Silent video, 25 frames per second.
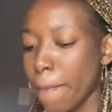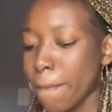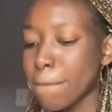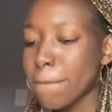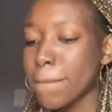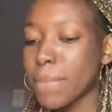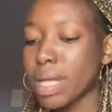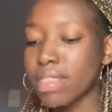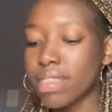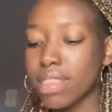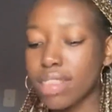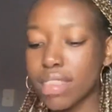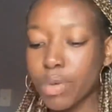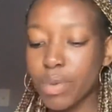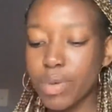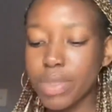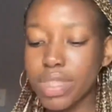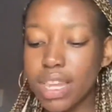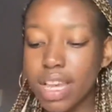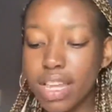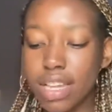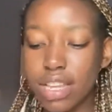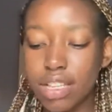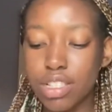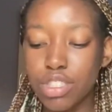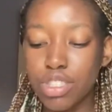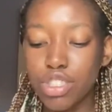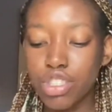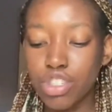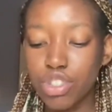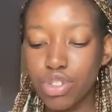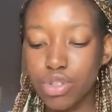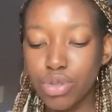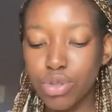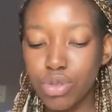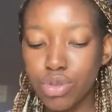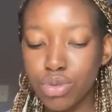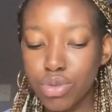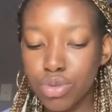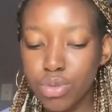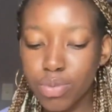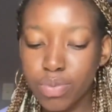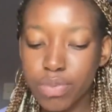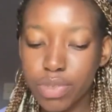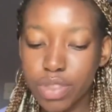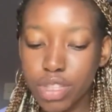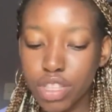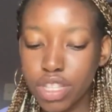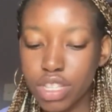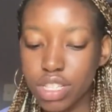But the thing with that is you do
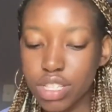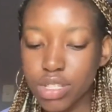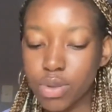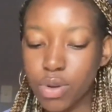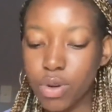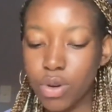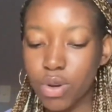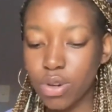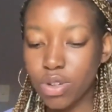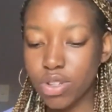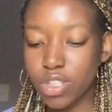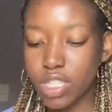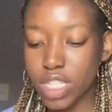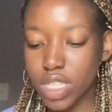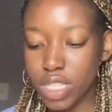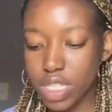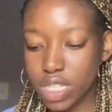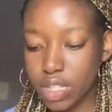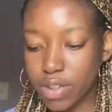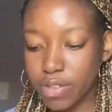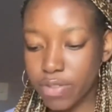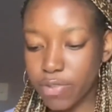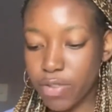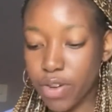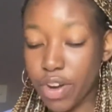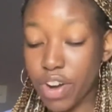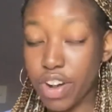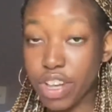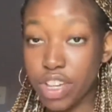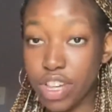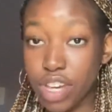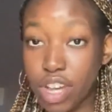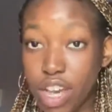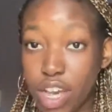this course for a year.